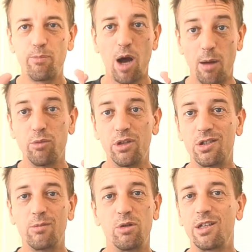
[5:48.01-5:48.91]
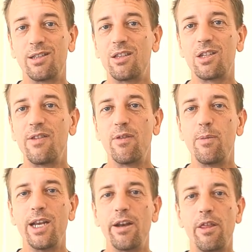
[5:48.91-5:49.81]
It doesn't
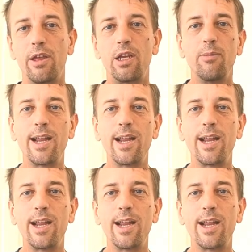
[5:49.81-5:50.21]
even mean anything.